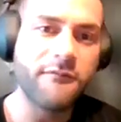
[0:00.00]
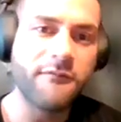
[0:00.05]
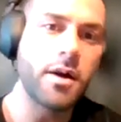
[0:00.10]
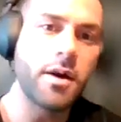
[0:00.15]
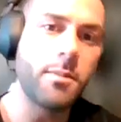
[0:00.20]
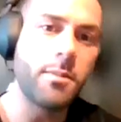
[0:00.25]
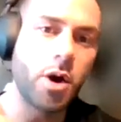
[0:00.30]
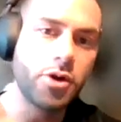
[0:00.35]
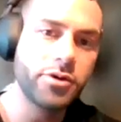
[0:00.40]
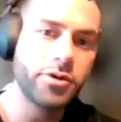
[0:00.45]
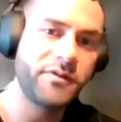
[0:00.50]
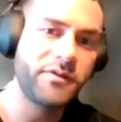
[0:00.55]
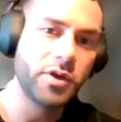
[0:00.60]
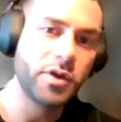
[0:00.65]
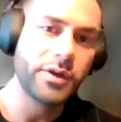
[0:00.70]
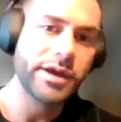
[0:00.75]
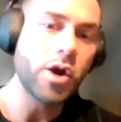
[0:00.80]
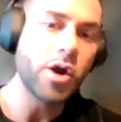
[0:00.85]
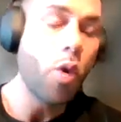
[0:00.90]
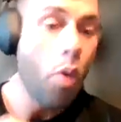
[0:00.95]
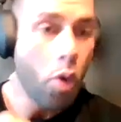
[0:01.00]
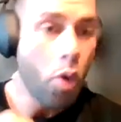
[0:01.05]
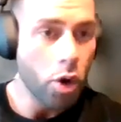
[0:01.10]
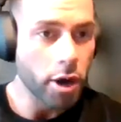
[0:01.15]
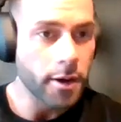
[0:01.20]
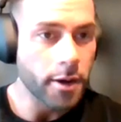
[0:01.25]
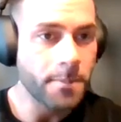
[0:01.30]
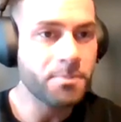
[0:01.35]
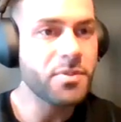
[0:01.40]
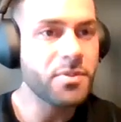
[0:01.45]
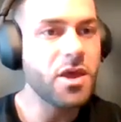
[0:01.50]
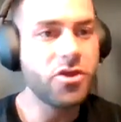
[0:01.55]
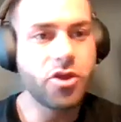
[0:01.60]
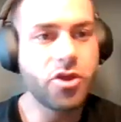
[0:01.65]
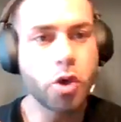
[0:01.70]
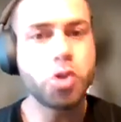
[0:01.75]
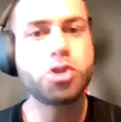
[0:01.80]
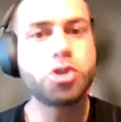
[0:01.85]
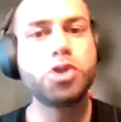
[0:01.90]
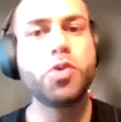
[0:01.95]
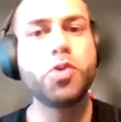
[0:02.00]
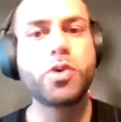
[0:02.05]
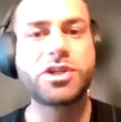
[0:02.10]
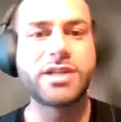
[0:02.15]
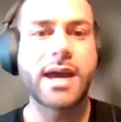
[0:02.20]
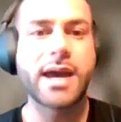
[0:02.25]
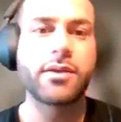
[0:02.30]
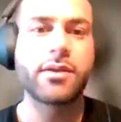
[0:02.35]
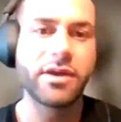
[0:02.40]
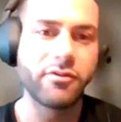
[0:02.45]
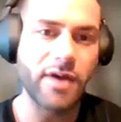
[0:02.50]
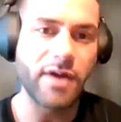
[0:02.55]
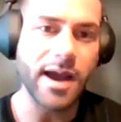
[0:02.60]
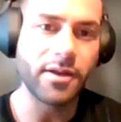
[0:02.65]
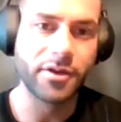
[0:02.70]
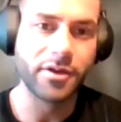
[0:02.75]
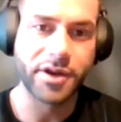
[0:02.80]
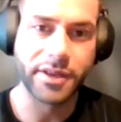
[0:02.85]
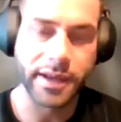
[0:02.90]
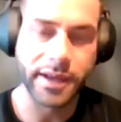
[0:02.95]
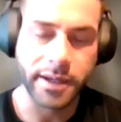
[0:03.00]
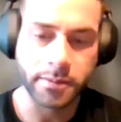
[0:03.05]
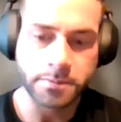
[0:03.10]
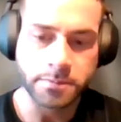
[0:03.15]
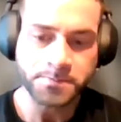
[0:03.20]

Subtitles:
from underfueling or those who were cycling regularly.